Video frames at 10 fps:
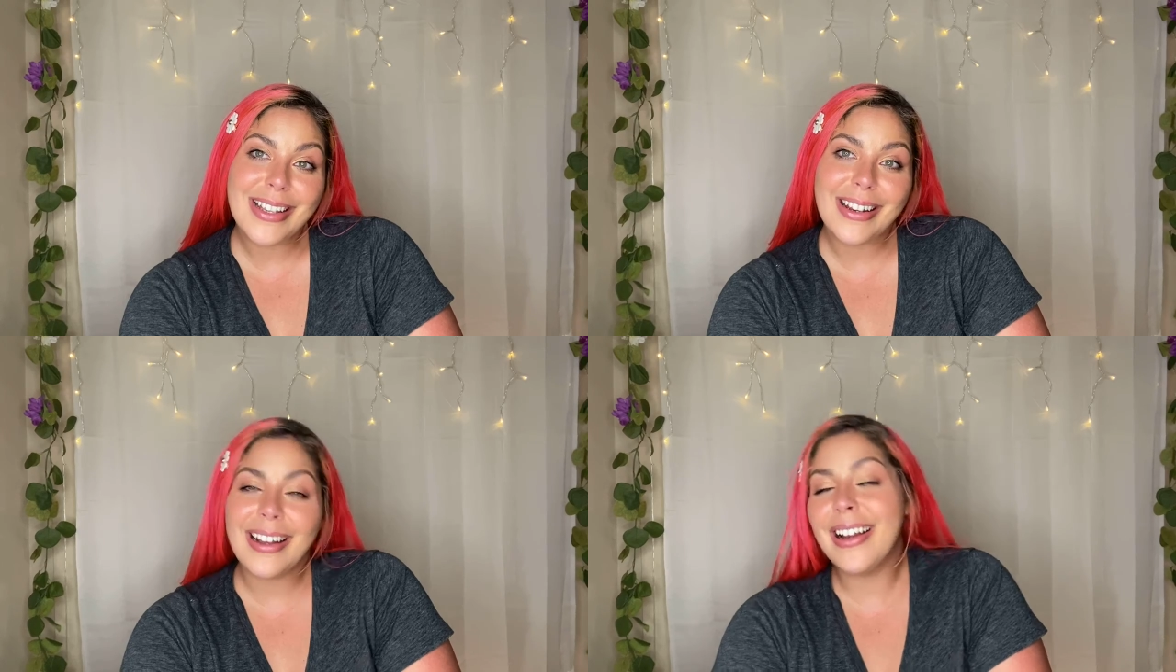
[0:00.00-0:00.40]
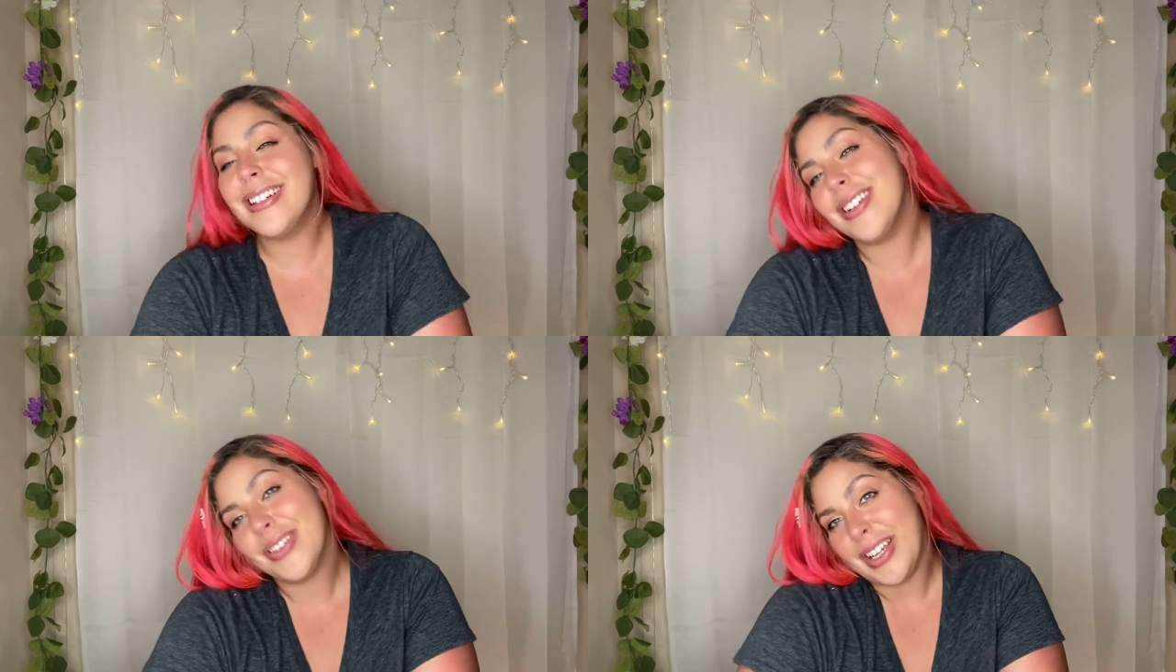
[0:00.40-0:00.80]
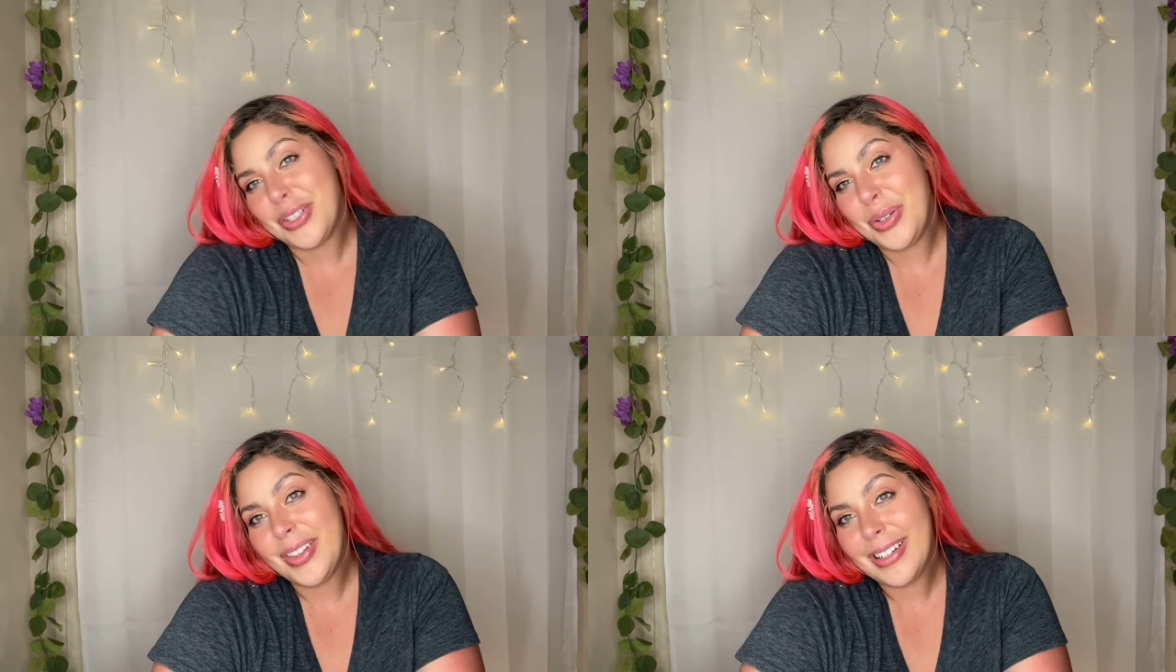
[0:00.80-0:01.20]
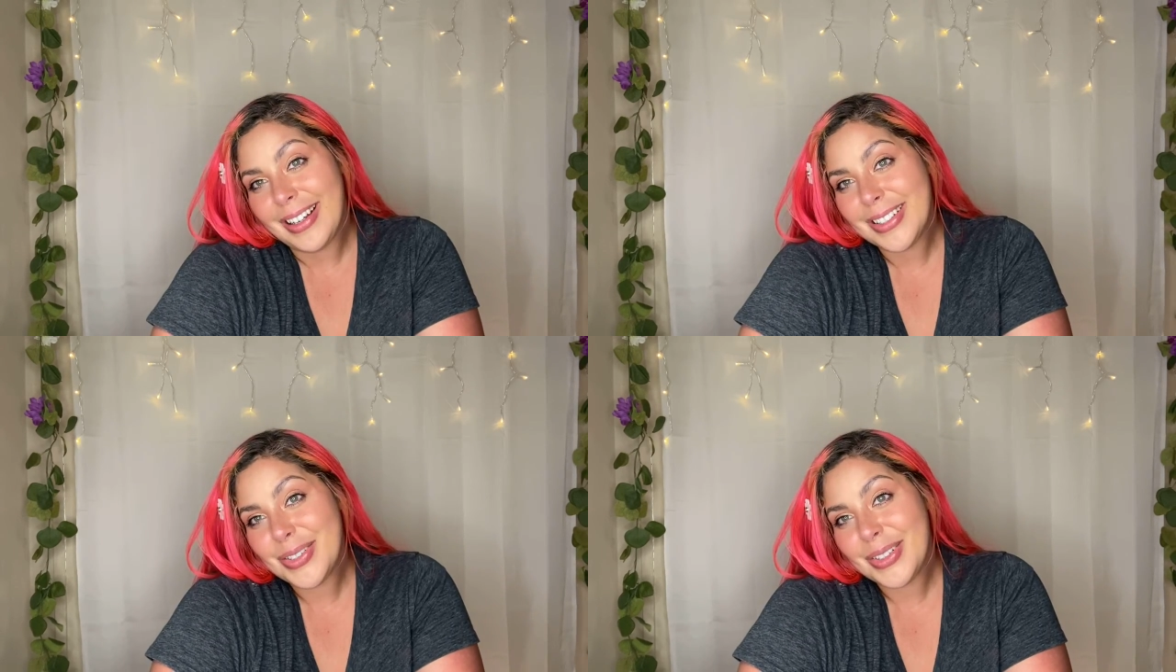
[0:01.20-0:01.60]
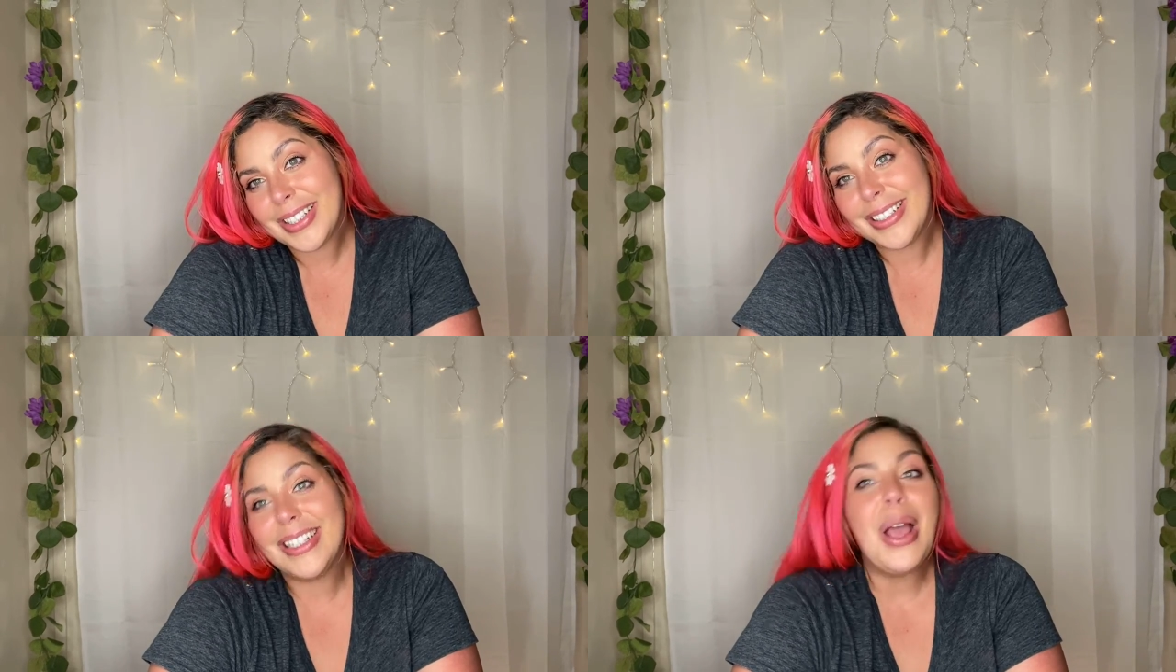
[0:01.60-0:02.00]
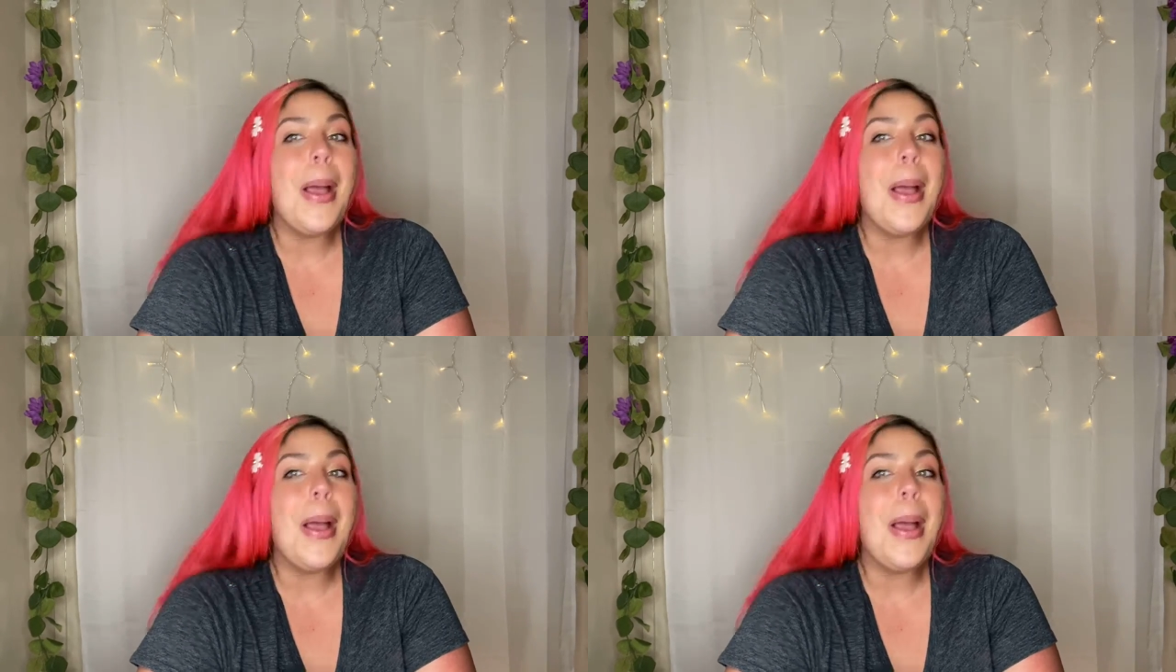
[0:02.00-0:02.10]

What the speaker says: and I shall catch you in the next one.